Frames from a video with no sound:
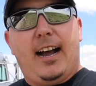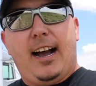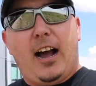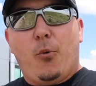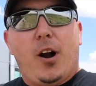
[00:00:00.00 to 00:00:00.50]

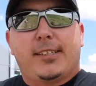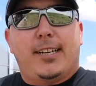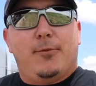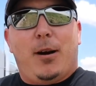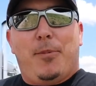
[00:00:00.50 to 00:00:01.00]
I walked
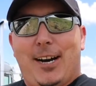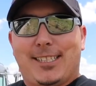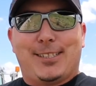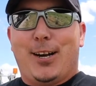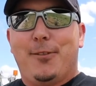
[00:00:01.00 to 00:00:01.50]
into my
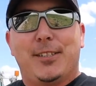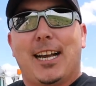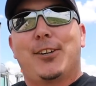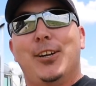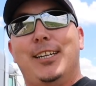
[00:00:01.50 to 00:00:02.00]
boss's office.
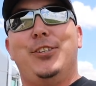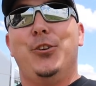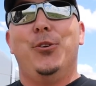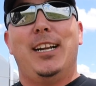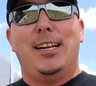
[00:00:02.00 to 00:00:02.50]
I couldn't
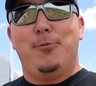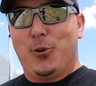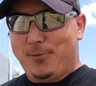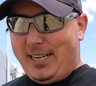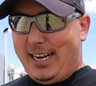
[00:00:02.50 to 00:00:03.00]
do it
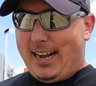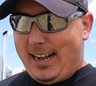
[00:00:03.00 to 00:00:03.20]
anymore, man.